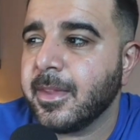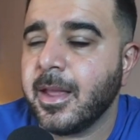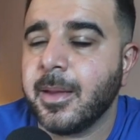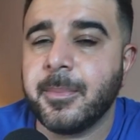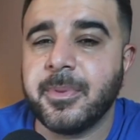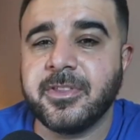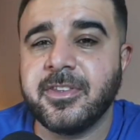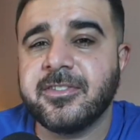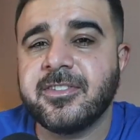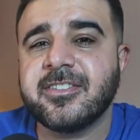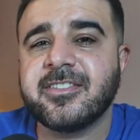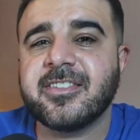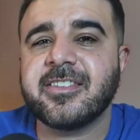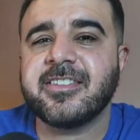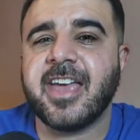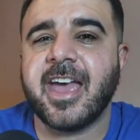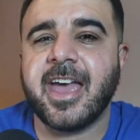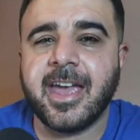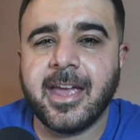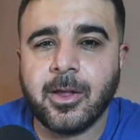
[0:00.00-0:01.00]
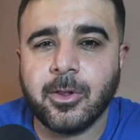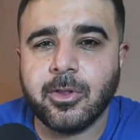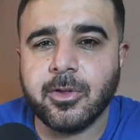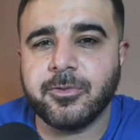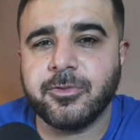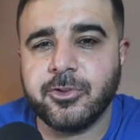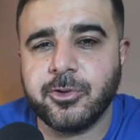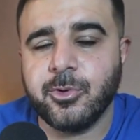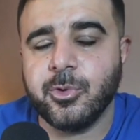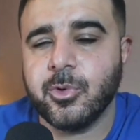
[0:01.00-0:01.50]
But this is a tale of
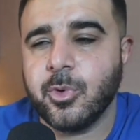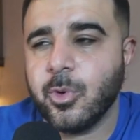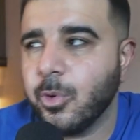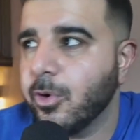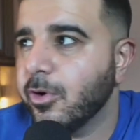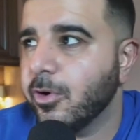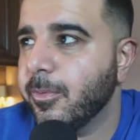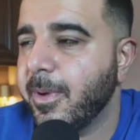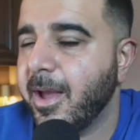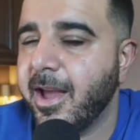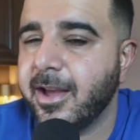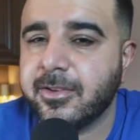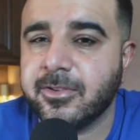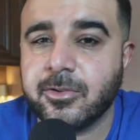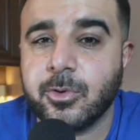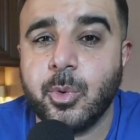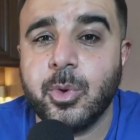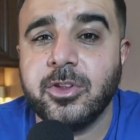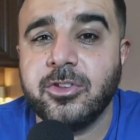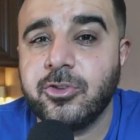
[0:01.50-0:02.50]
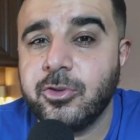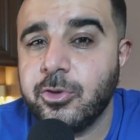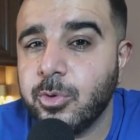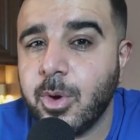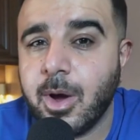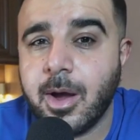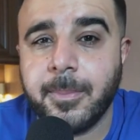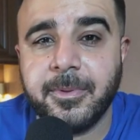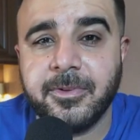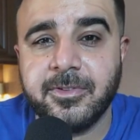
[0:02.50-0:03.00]
two quarterbacks going two
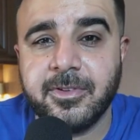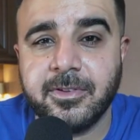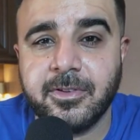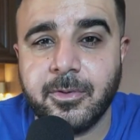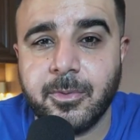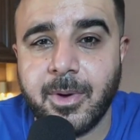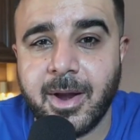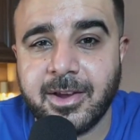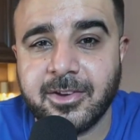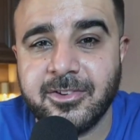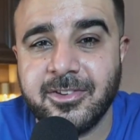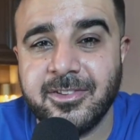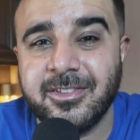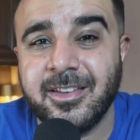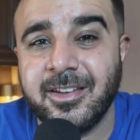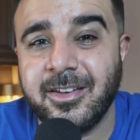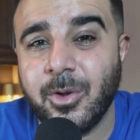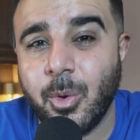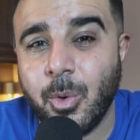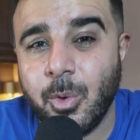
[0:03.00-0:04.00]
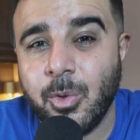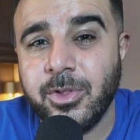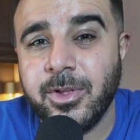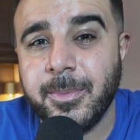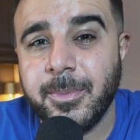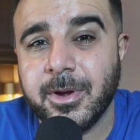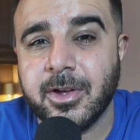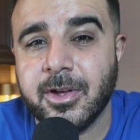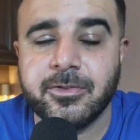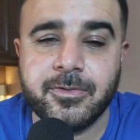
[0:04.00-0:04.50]
opposite directions, and only
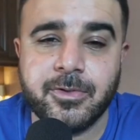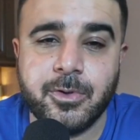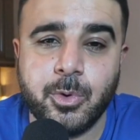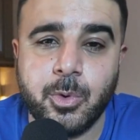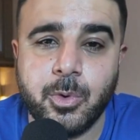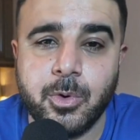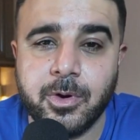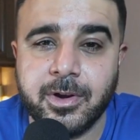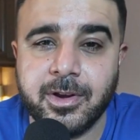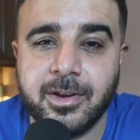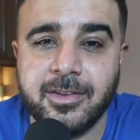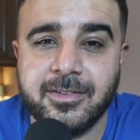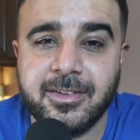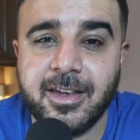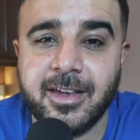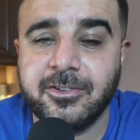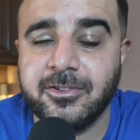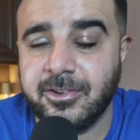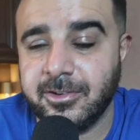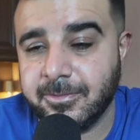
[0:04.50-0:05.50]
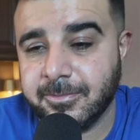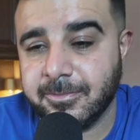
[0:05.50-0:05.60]
because of their organization.